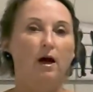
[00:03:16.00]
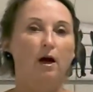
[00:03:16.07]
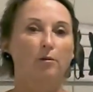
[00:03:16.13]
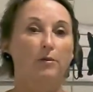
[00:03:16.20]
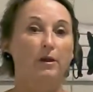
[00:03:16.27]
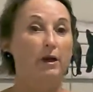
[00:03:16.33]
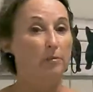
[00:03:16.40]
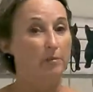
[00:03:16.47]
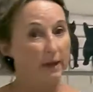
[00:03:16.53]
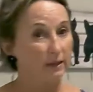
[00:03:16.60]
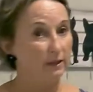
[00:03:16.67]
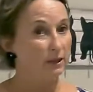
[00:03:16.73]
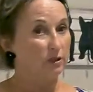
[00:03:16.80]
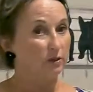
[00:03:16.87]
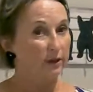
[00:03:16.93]
Um, they are
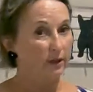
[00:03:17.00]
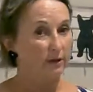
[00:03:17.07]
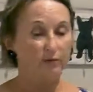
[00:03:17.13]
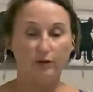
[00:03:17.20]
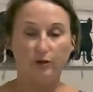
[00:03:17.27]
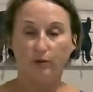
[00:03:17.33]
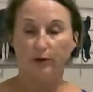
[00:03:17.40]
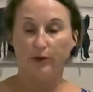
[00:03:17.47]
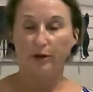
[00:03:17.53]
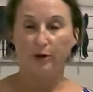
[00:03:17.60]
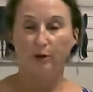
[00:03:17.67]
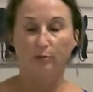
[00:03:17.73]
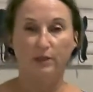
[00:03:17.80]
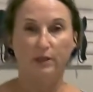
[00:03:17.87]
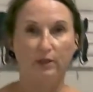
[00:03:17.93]
mainly doing inventory
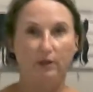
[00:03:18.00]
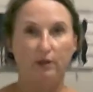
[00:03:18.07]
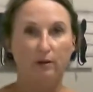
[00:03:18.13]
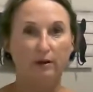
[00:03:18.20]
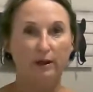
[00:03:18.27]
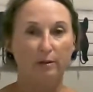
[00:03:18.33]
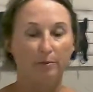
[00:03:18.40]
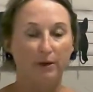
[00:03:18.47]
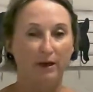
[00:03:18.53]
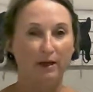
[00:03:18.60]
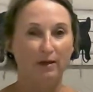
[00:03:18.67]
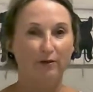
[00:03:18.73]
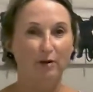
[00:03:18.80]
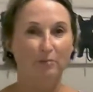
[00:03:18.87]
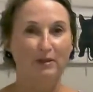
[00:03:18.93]
homes here, like
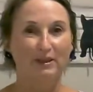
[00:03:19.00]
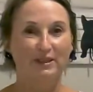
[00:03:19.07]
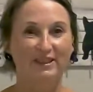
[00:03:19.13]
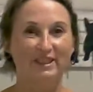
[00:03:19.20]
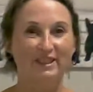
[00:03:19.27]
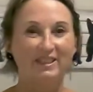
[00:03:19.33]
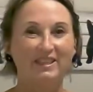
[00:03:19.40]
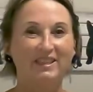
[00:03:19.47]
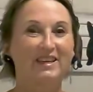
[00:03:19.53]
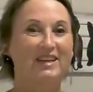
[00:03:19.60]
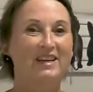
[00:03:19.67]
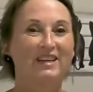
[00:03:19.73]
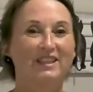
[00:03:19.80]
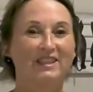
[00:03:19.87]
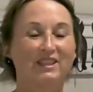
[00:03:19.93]
many of our builders.
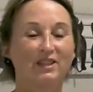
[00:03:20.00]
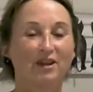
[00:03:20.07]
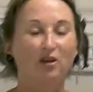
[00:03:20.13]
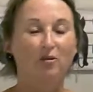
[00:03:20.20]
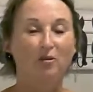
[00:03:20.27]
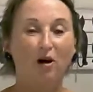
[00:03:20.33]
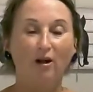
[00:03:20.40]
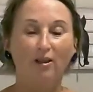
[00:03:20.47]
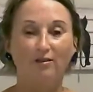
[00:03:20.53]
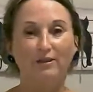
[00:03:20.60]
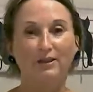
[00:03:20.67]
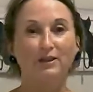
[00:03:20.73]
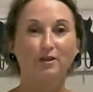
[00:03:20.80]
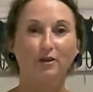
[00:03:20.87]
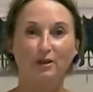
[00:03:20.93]
So all
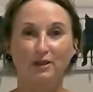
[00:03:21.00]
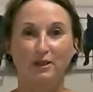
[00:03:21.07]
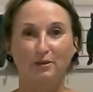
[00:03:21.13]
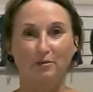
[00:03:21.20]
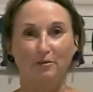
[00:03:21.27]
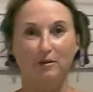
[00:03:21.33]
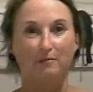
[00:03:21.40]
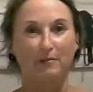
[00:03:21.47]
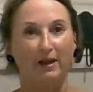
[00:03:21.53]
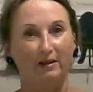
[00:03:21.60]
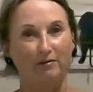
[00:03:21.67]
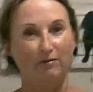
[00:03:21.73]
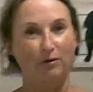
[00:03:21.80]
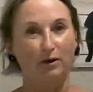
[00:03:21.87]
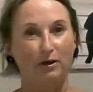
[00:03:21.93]
of these choices will be
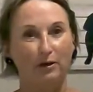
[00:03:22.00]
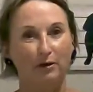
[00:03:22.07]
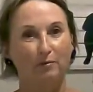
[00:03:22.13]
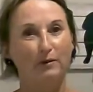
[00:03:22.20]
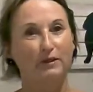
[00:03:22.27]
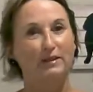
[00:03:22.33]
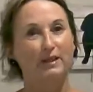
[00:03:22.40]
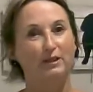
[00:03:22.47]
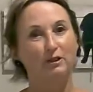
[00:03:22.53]
made for you, but